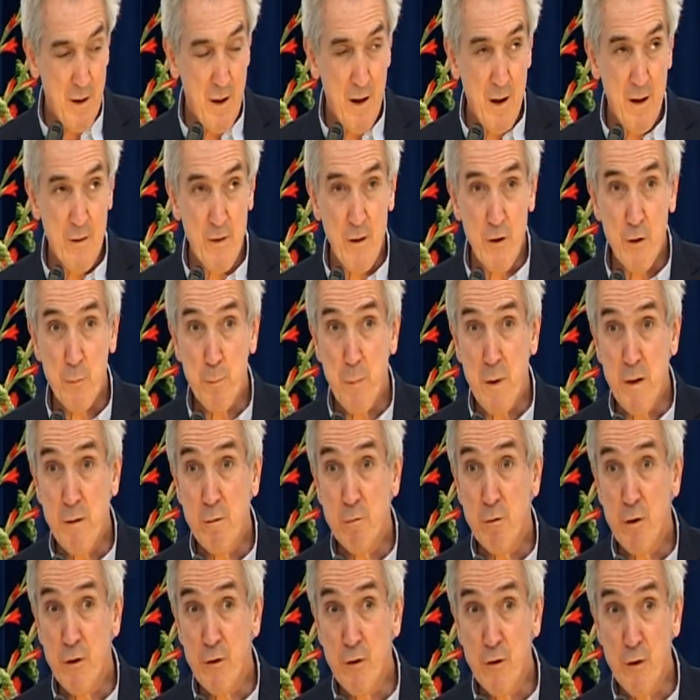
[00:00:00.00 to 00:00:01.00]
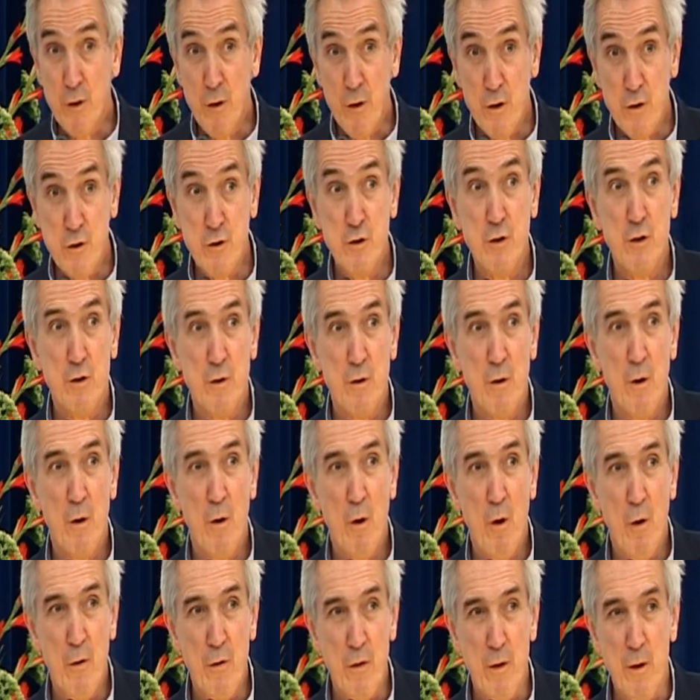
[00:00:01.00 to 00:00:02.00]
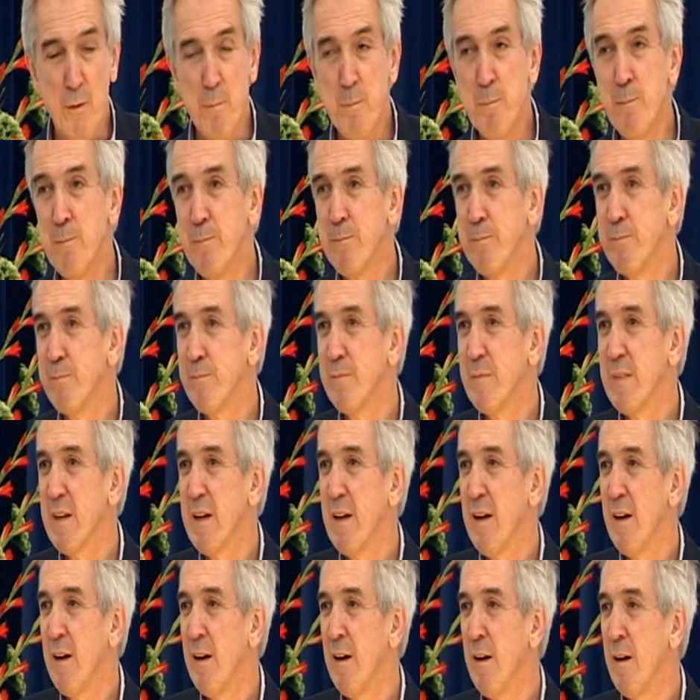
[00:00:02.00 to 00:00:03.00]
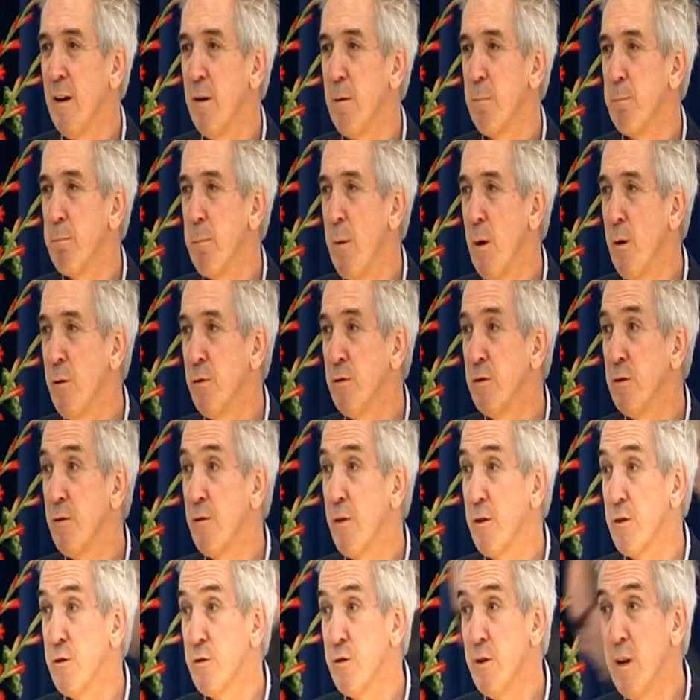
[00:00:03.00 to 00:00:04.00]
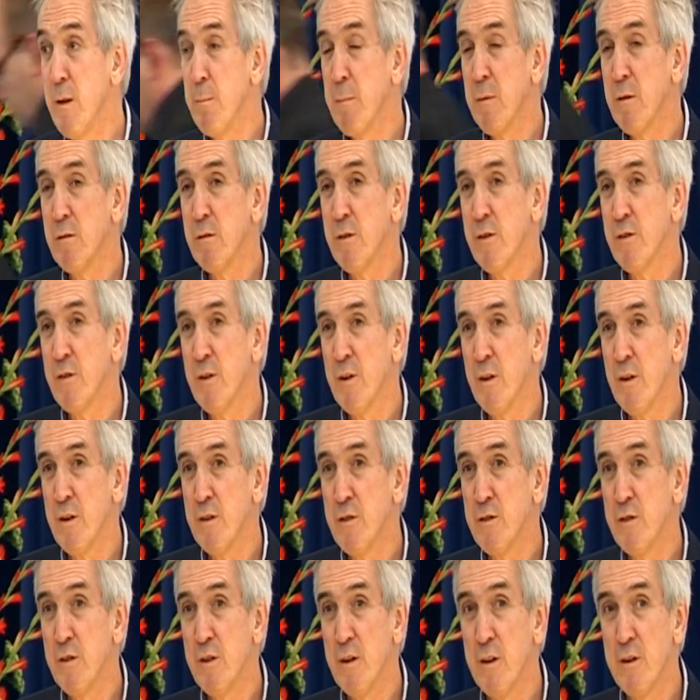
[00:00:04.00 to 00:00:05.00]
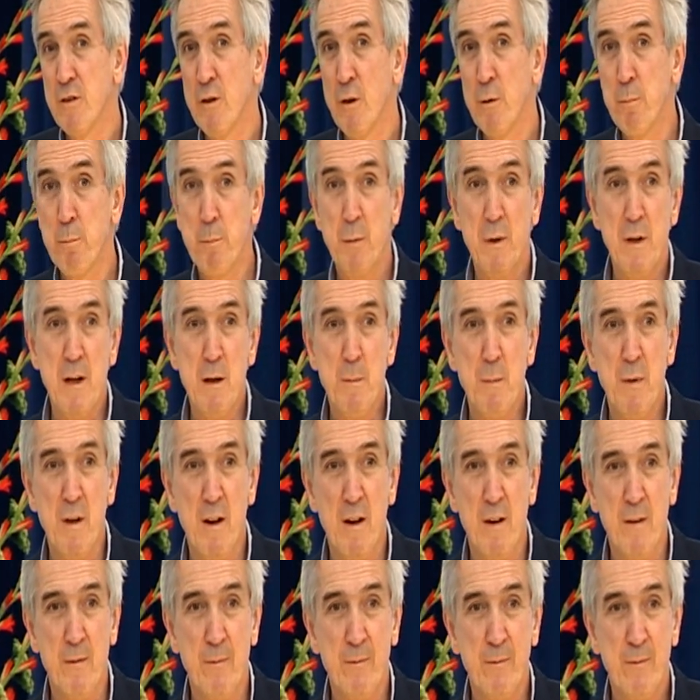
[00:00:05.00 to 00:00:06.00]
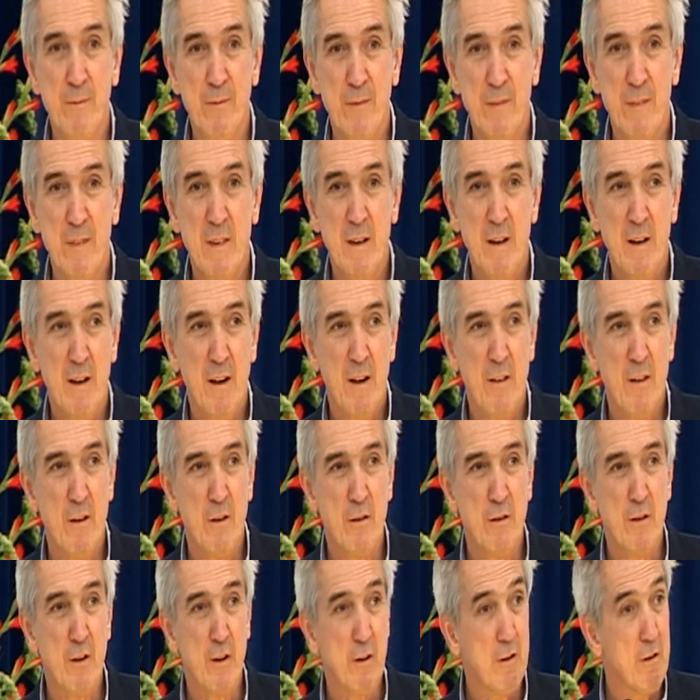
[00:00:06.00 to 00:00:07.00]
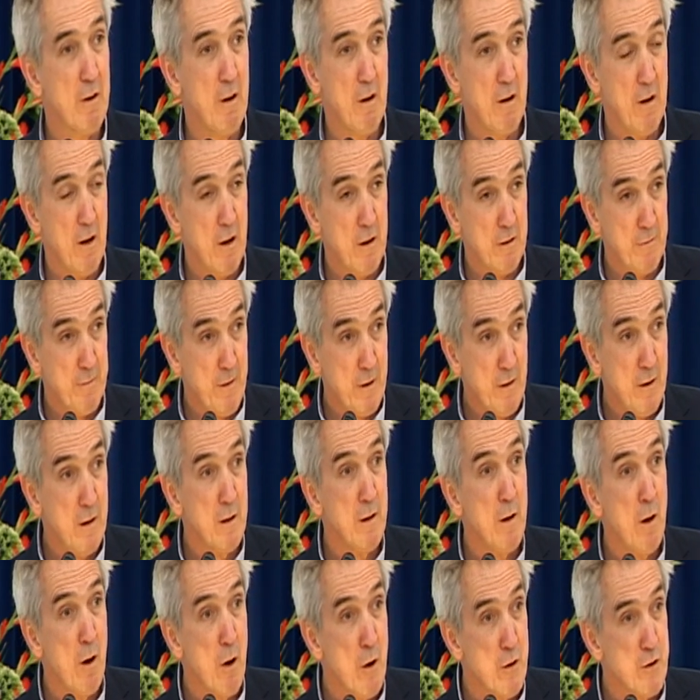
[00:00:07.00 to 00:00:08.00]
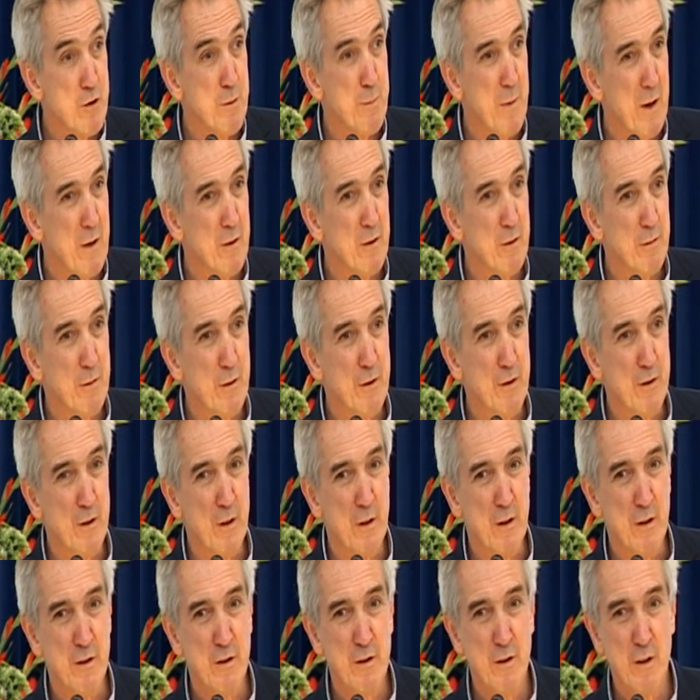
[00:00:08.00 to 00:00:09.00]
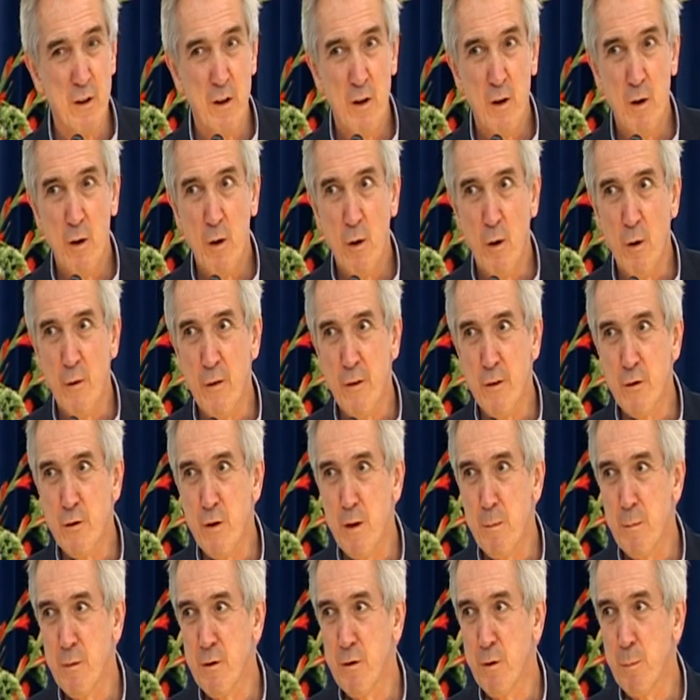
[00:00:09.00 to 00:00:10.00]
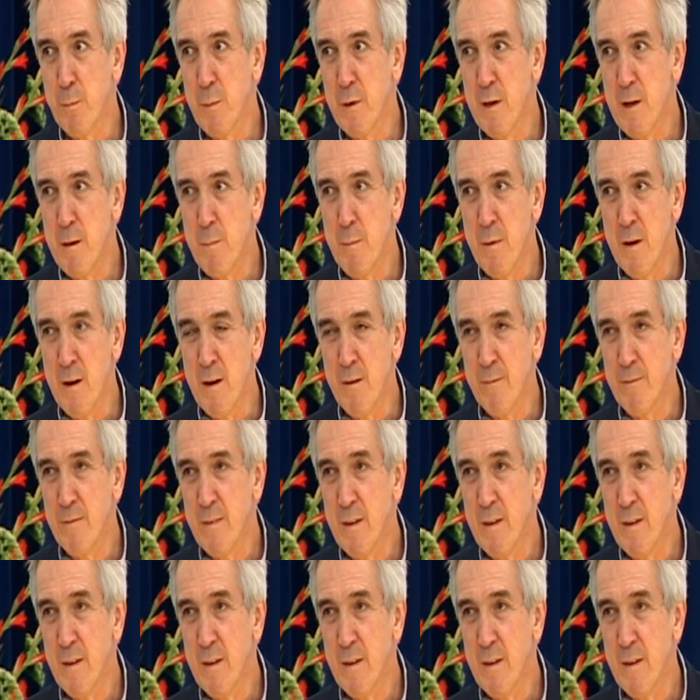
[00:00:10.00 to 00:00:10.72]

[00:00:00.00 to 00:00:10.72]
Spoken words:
And there's been research on them. Most of the treatment research is on bulimia. And there is a very large amount of research on the treatment of bulimia.